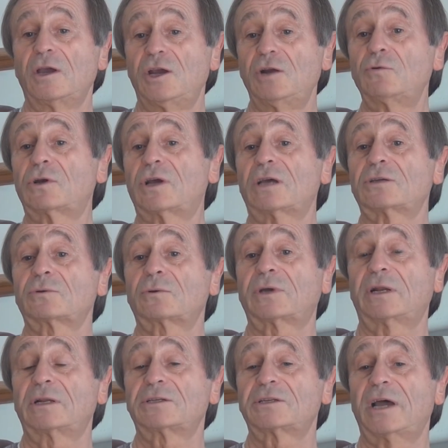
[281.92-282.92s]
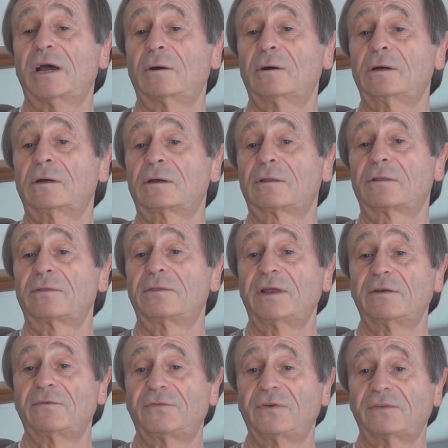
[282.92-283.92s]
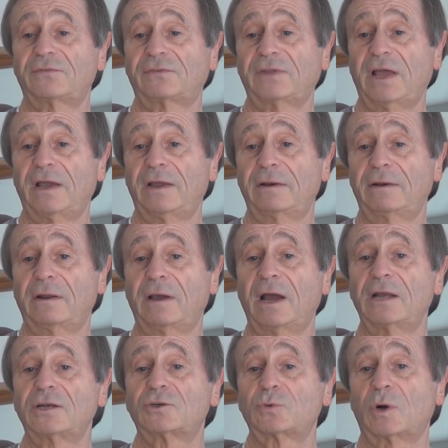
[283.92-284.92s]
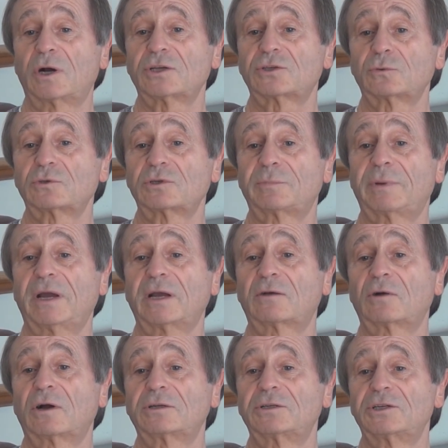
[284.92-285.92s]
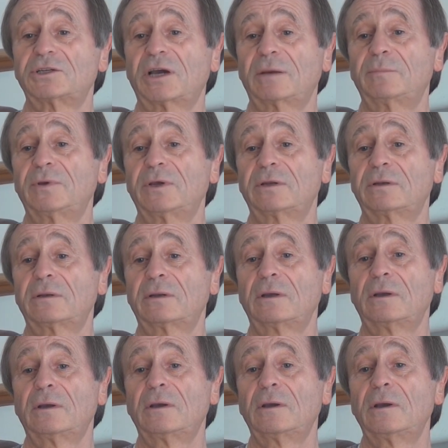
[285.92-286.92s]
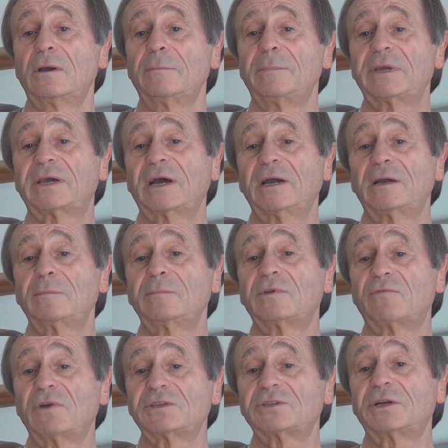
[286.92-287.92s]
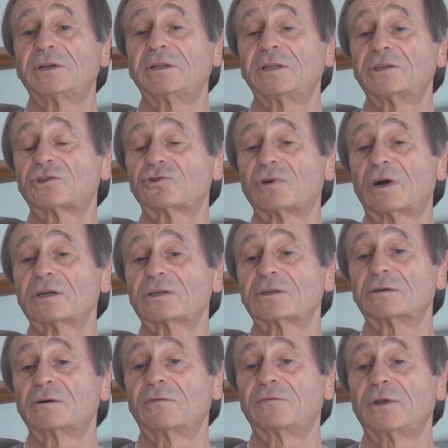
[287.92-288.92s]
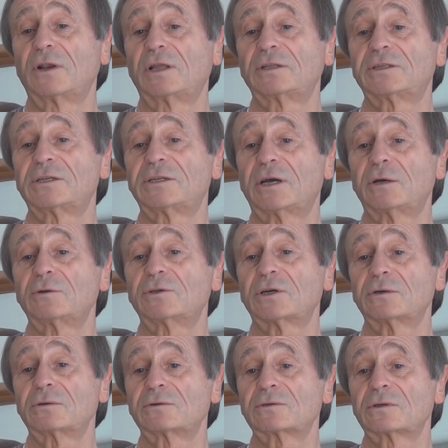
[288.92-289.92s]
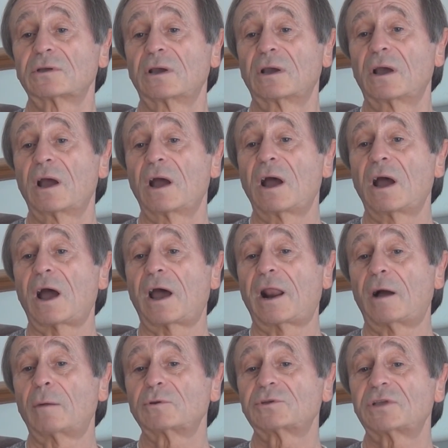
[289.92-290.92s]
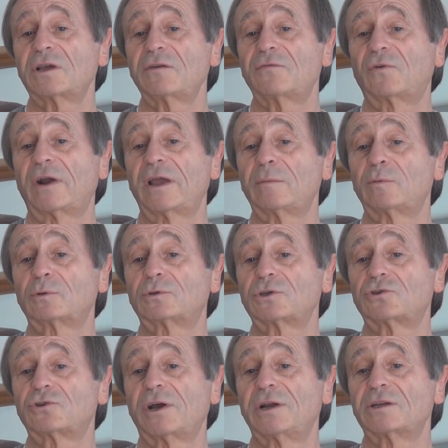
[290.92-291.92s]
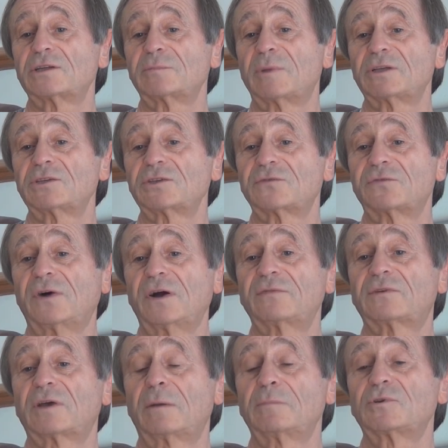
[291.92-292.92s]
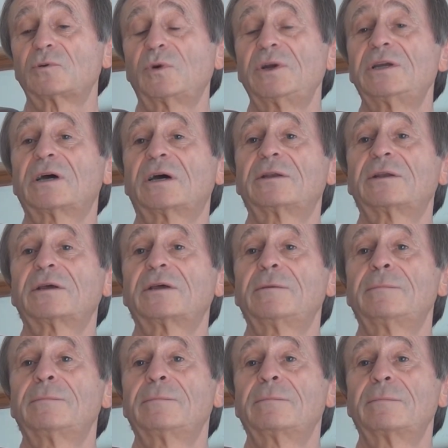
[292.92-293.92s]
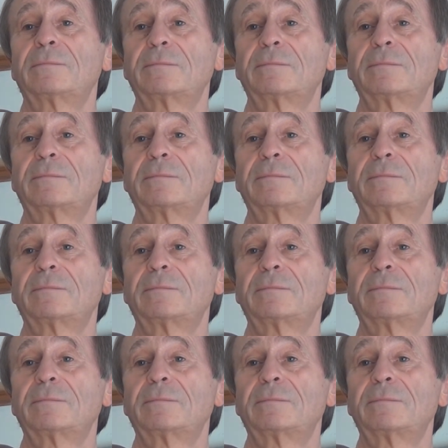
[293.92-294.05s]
Hirokazu Kanazawa, then a 5th Dan and twice All Japan Karate champion, became the resident instructor of the London dojos, and I was therefore able to train as much as 5 times a week under him.